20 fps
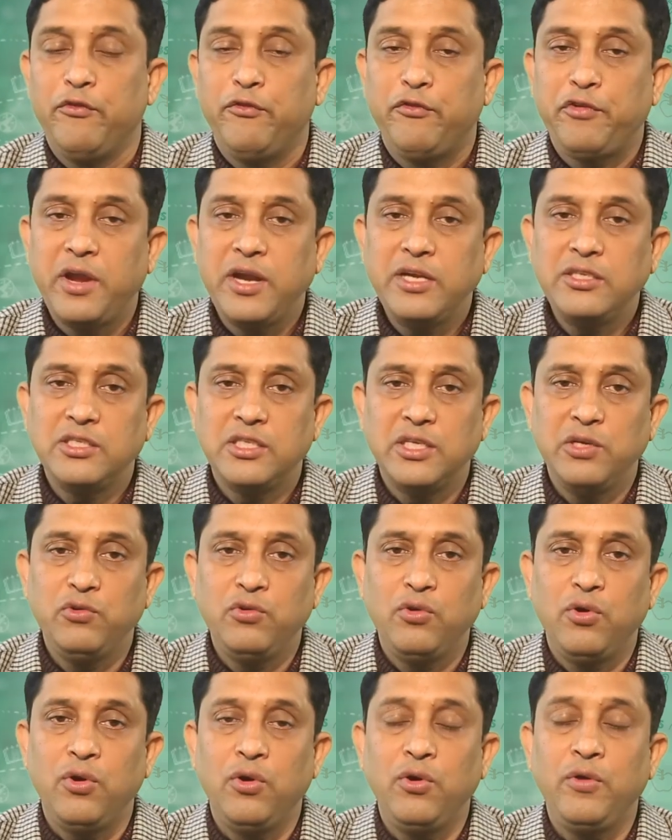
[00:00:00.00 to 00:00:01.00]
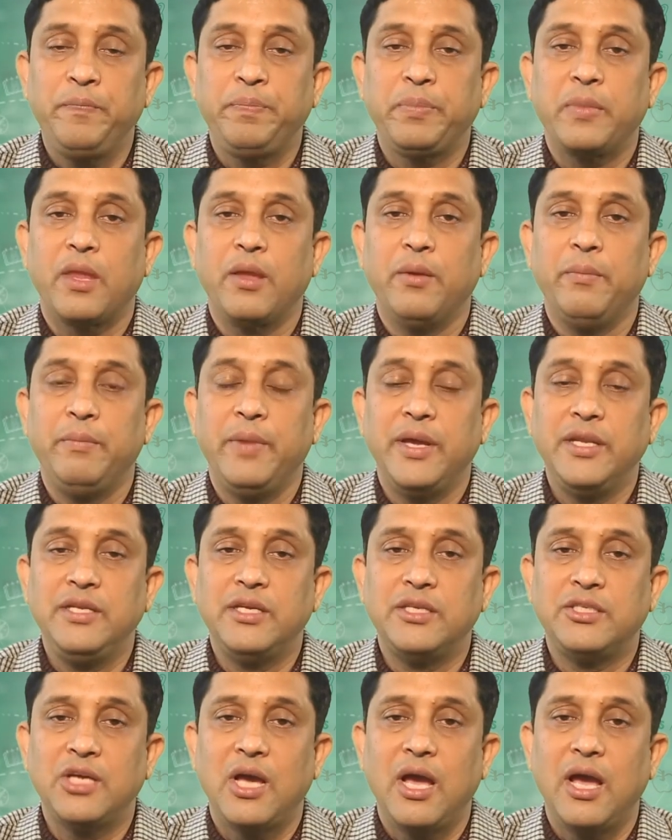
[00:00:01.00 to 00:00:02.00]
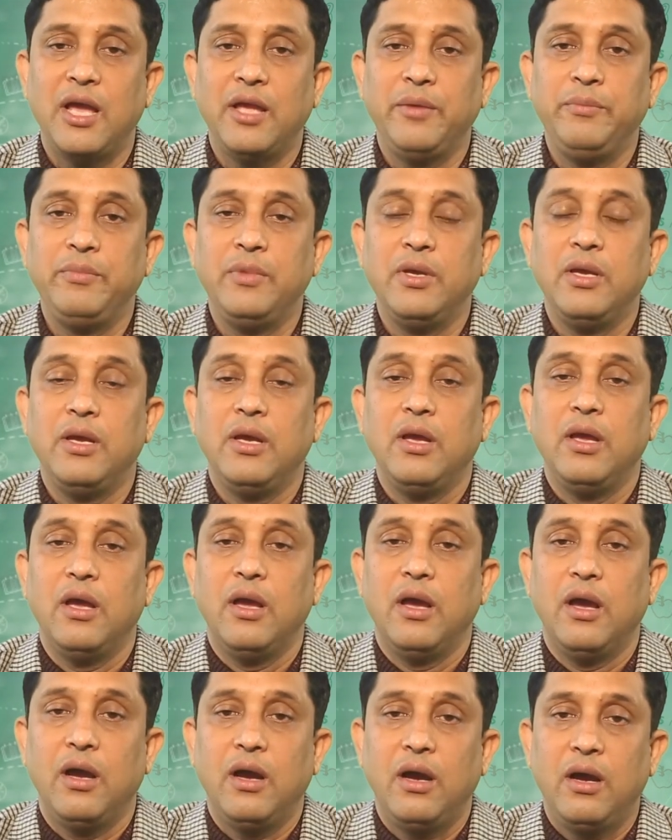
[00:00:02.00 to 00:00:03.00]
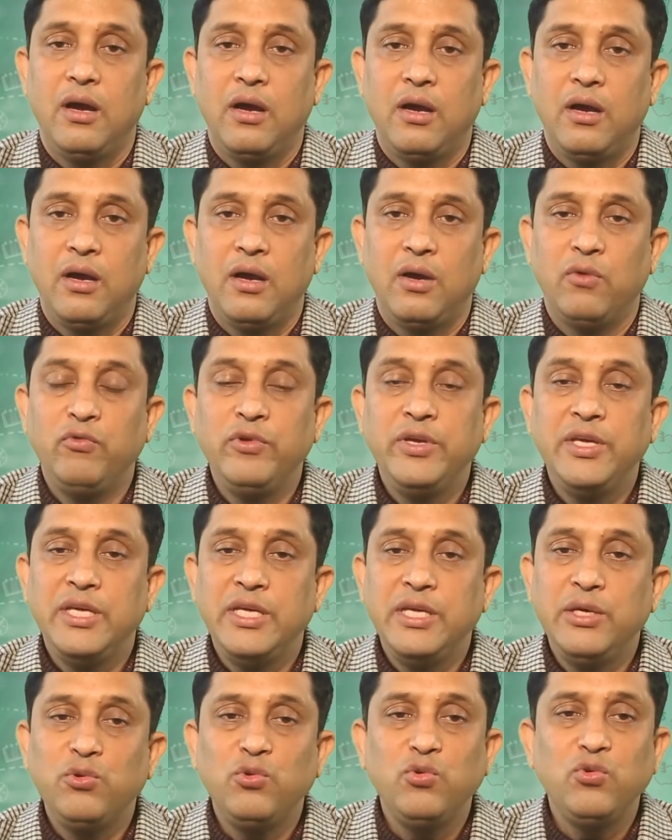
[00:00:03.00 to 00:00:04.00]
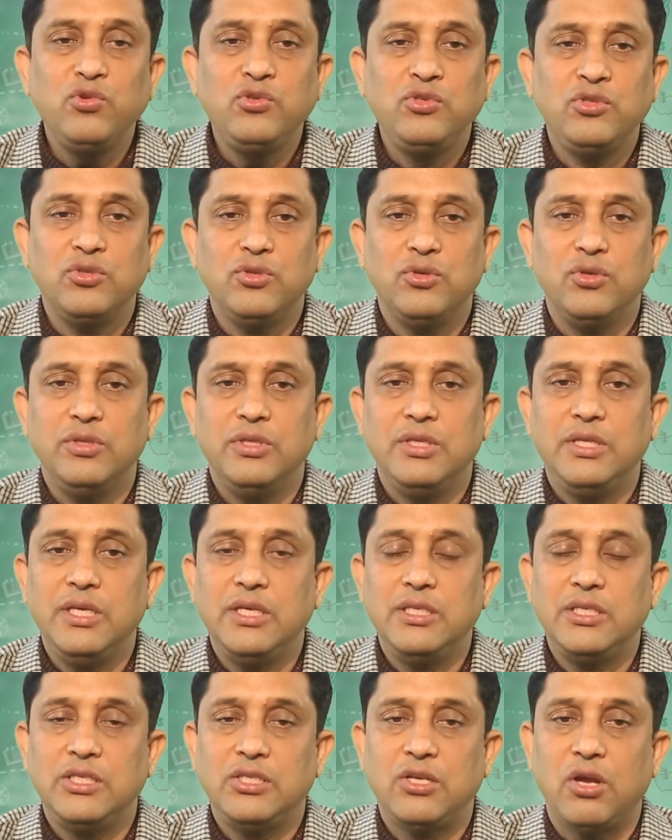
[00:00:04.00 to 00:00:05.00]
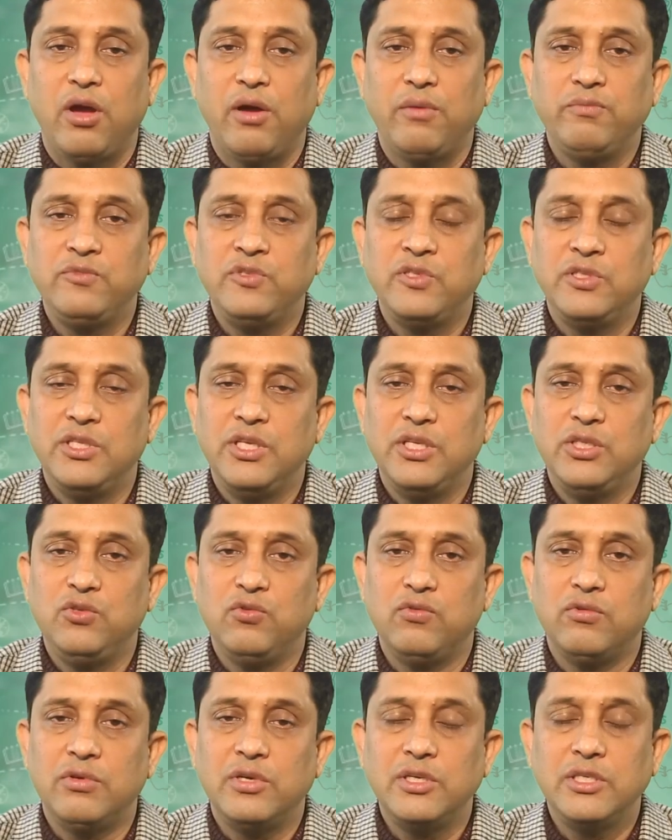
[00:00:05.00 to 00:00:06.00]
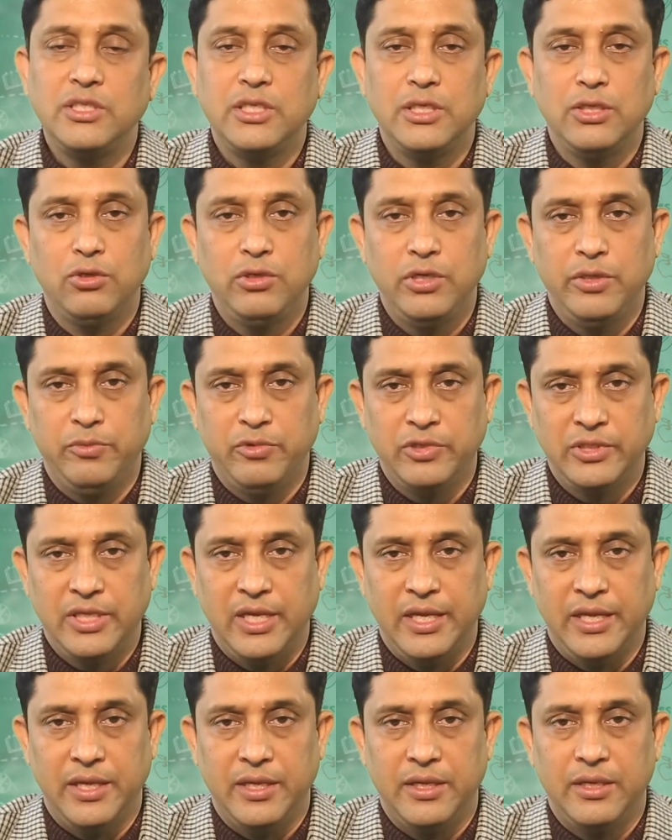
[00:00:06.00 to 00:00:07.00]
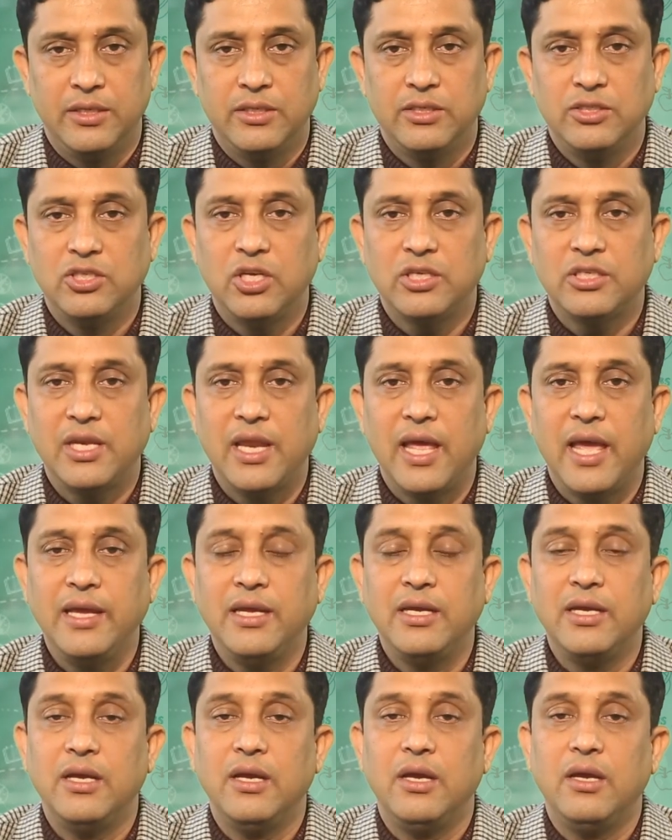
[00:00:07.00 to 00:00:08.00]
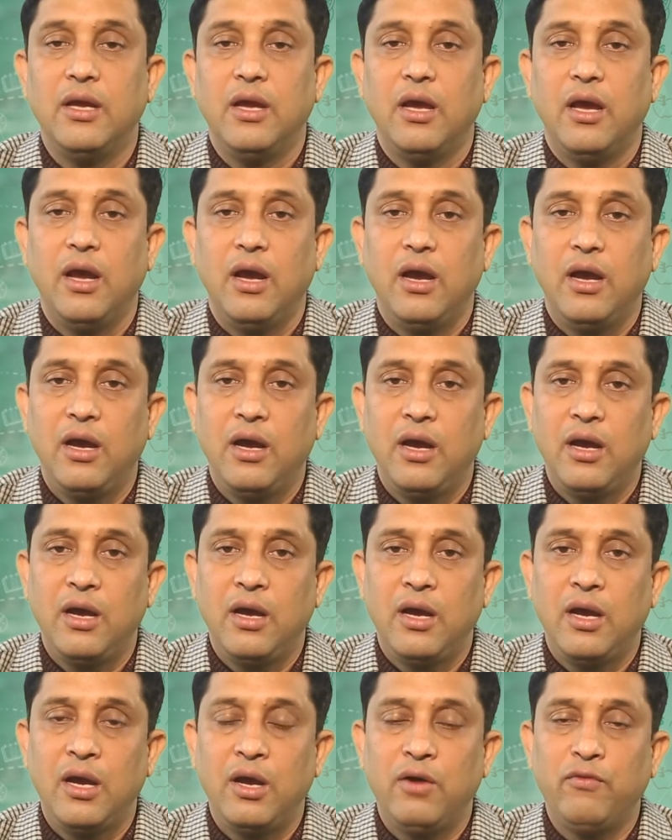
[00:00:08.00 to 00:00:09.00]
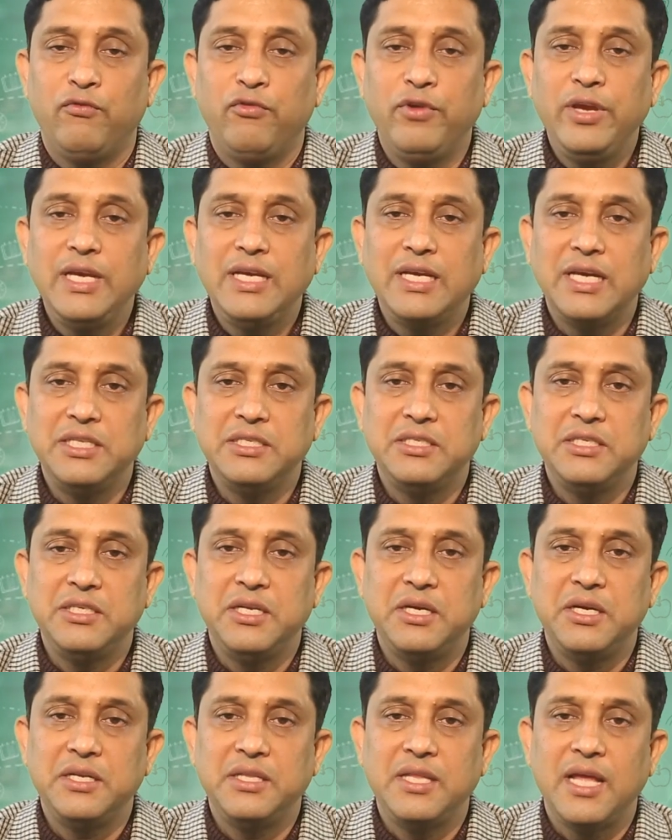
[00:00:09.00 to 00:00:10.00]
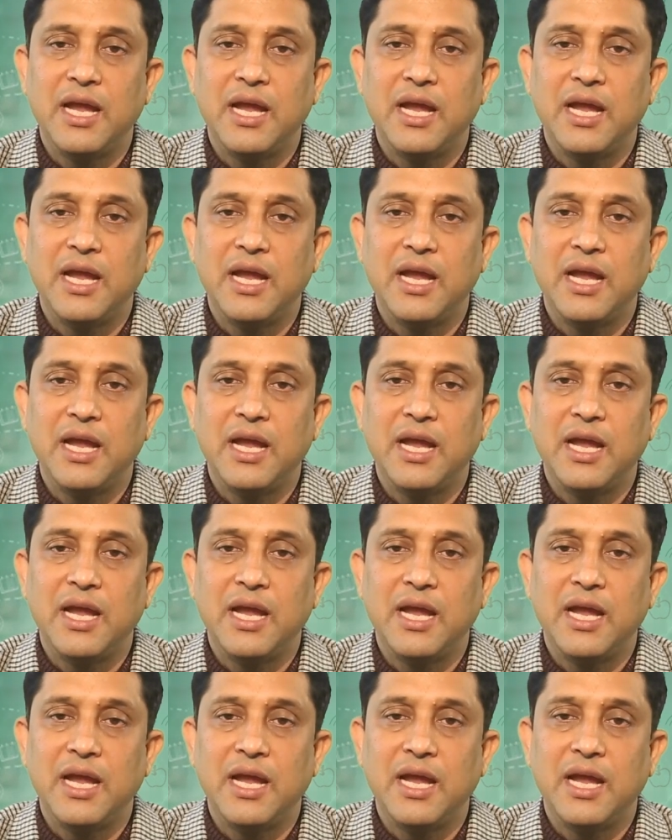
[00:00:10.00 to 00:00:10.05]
Friends, you know many a time we use these terms, these words synonymously, just like we consider